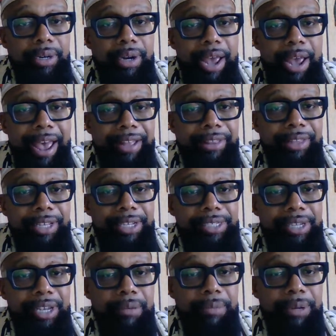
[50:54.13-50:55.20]
at
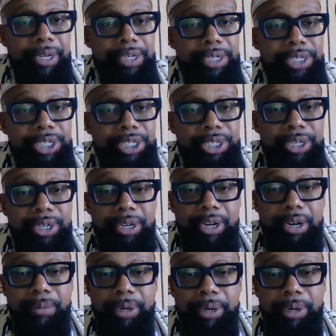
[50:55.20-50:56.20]
this image. Here we